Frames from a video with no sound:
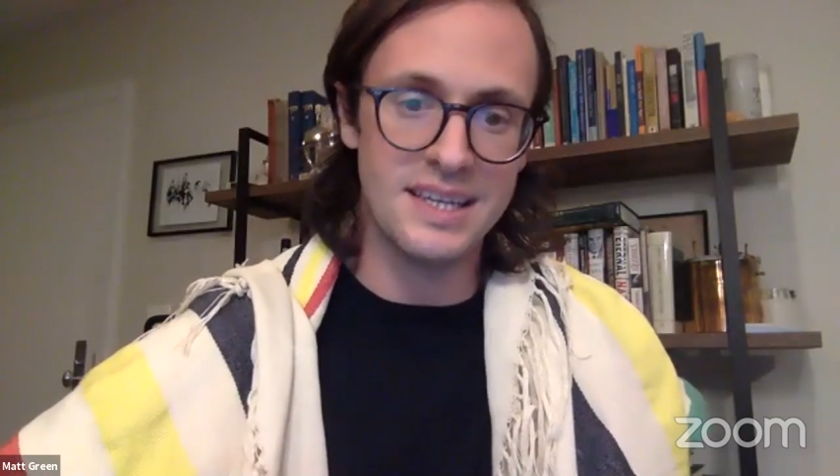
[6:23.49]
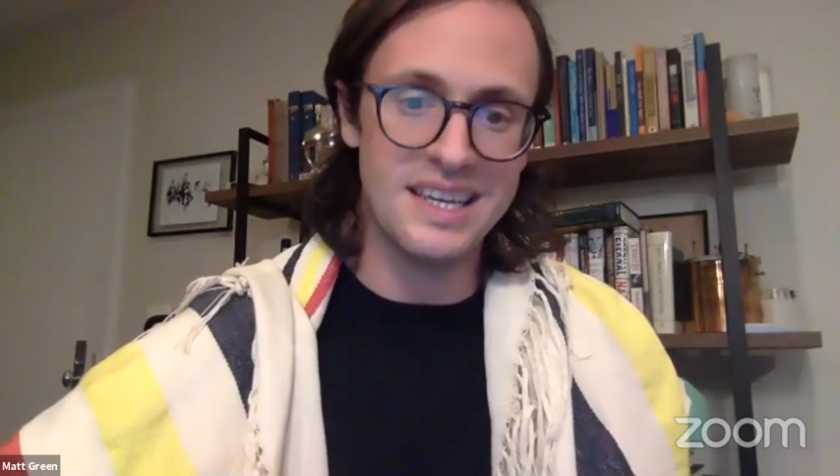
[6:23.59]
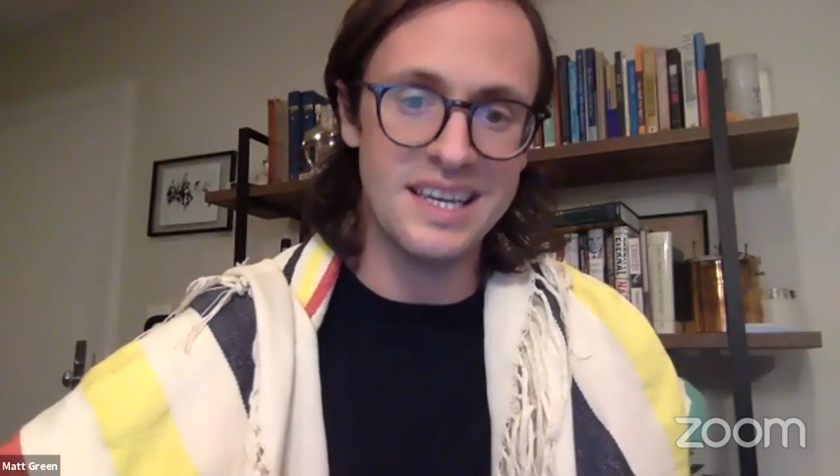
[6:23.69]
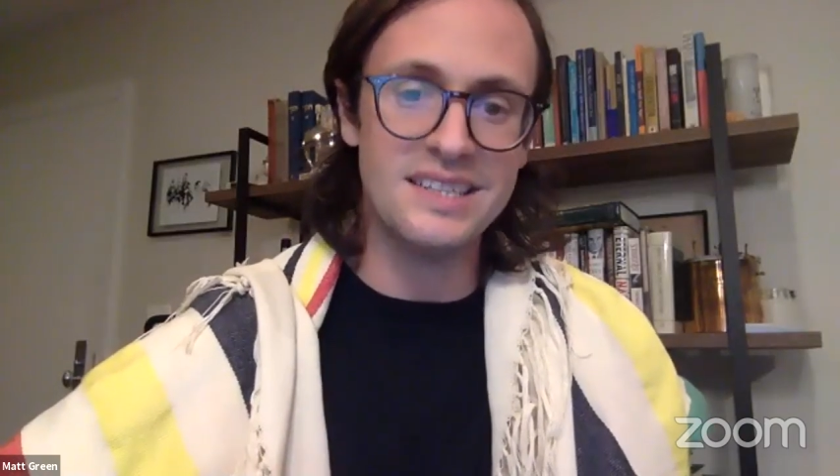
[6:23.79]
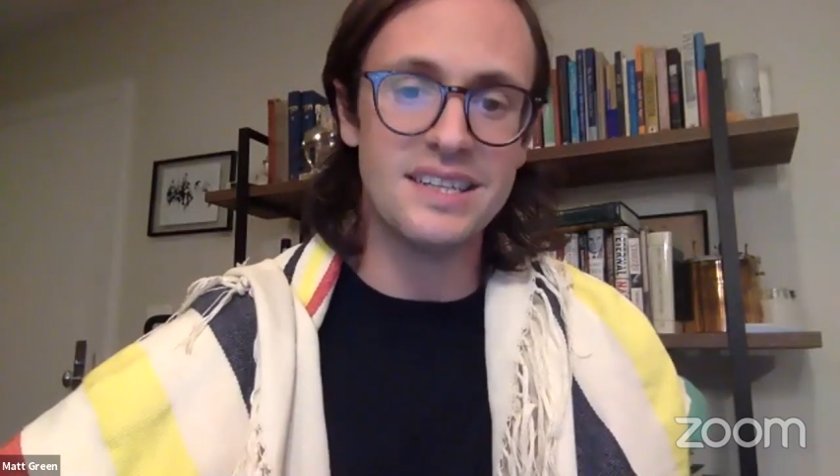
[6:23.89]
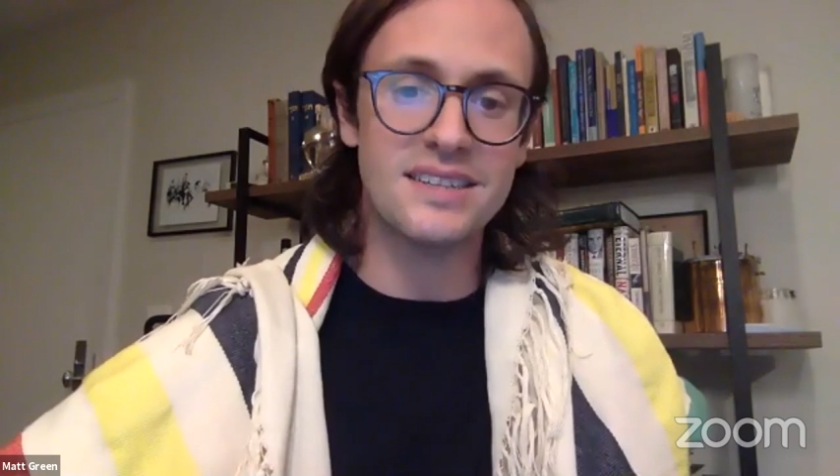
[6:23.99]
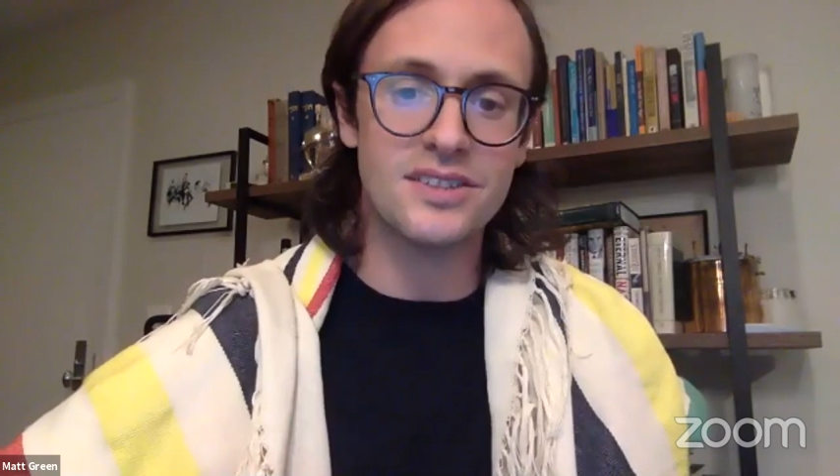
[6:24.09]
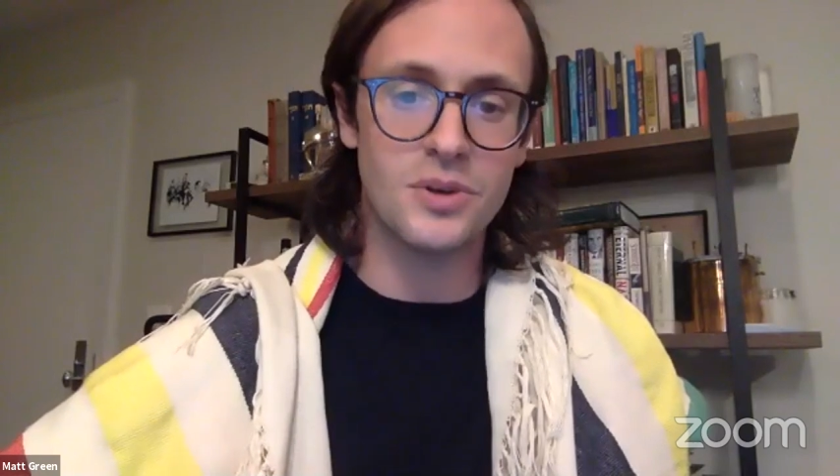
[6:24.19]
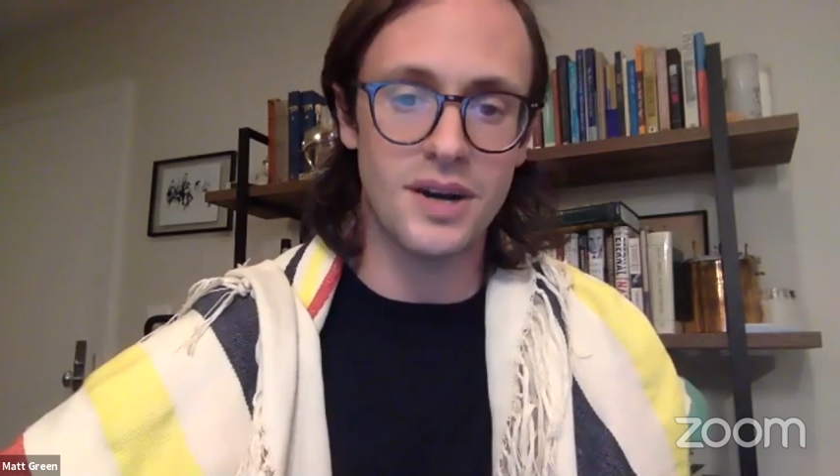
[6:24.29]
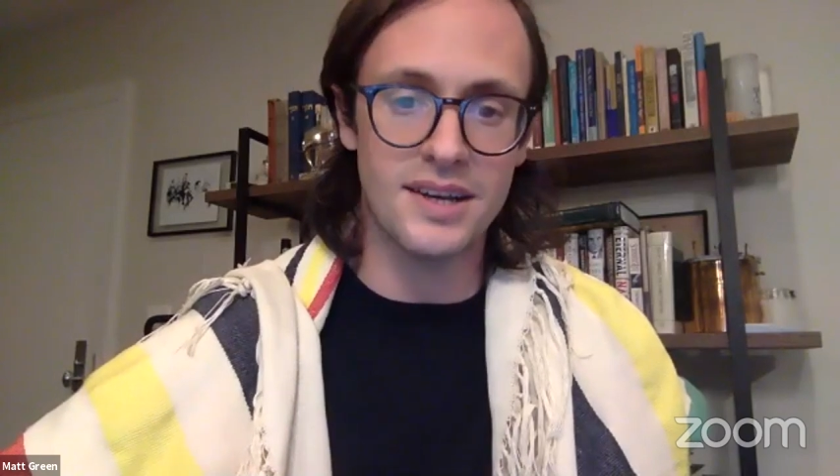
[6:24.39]
hinting
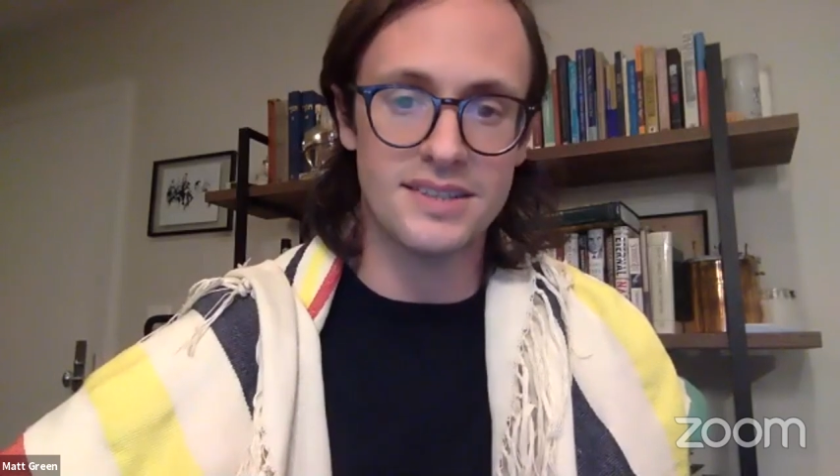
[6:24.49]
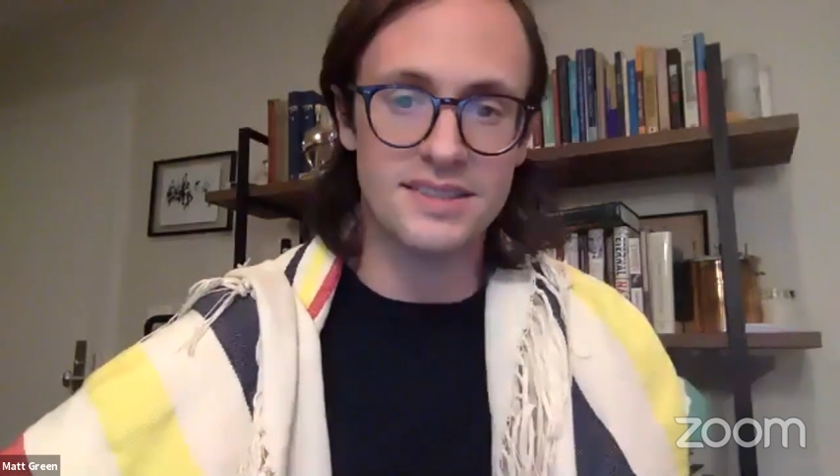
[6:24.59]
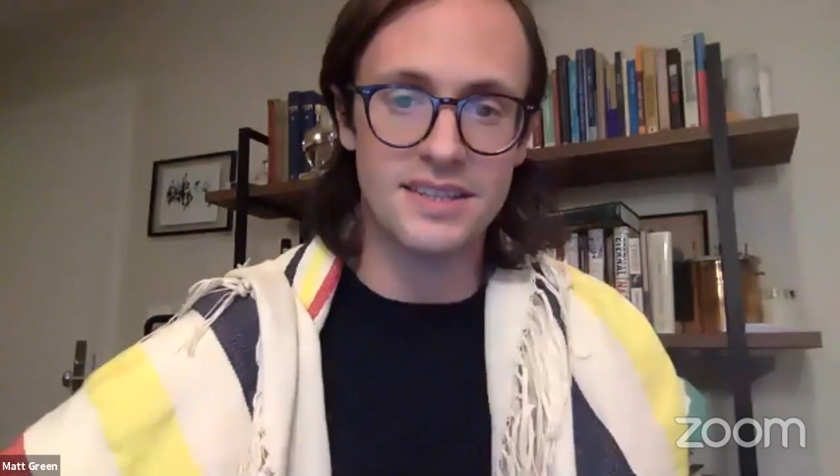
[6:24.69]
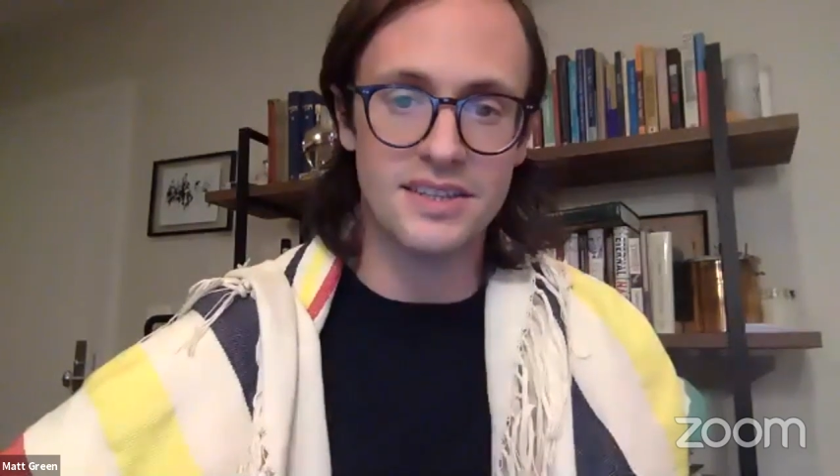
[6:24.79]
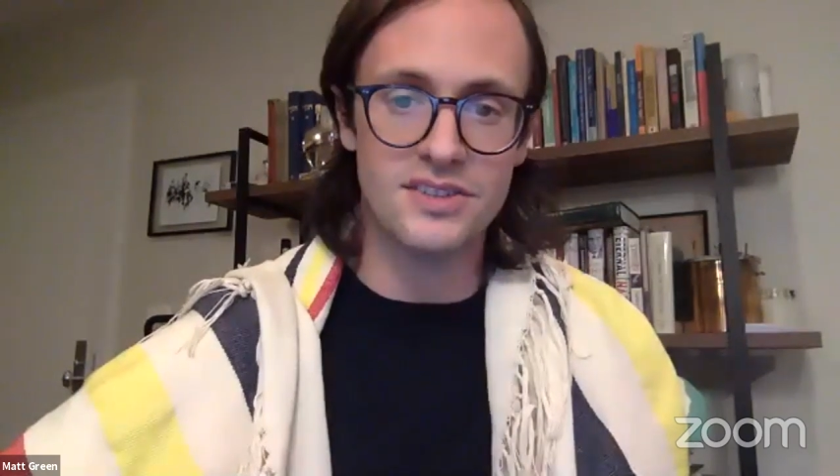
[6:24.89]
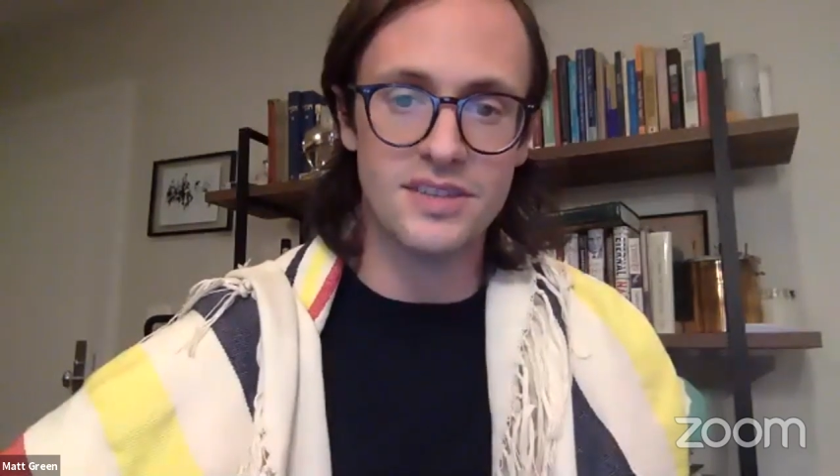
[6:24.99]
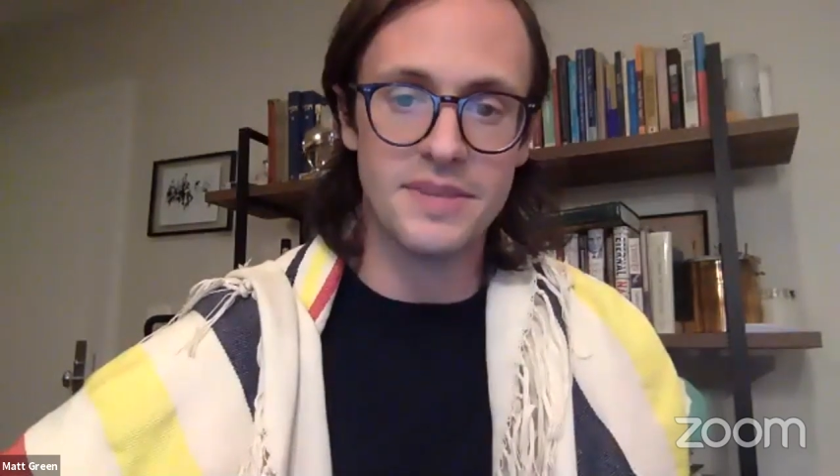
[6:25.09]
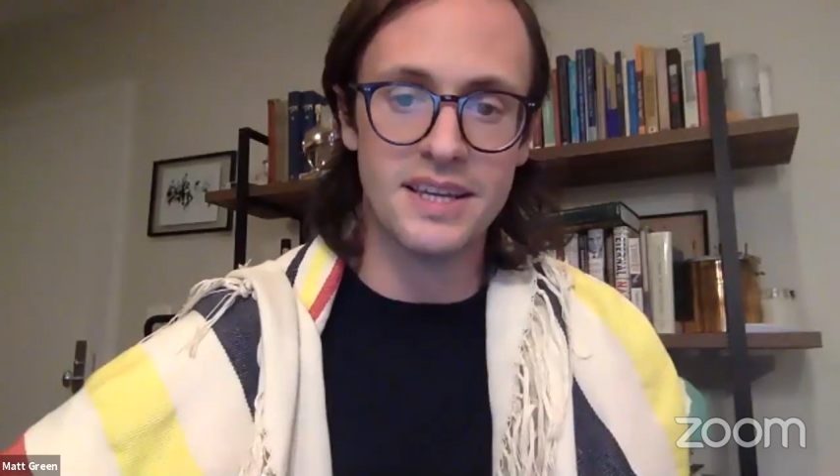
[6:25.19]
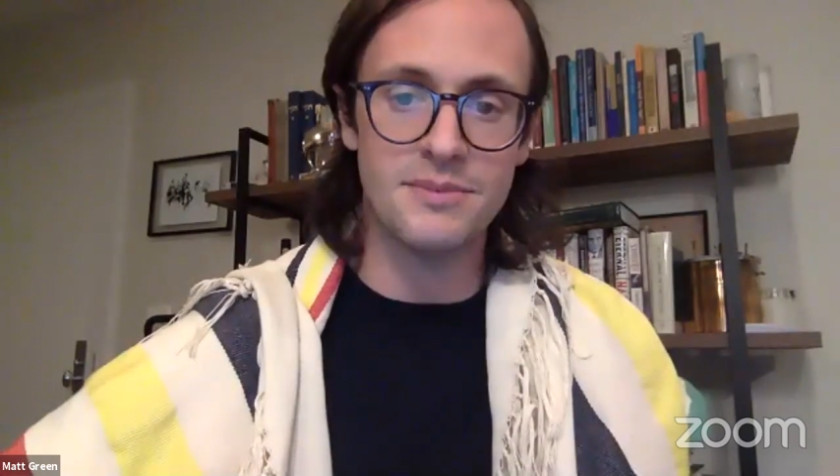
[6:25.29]
to us that there's something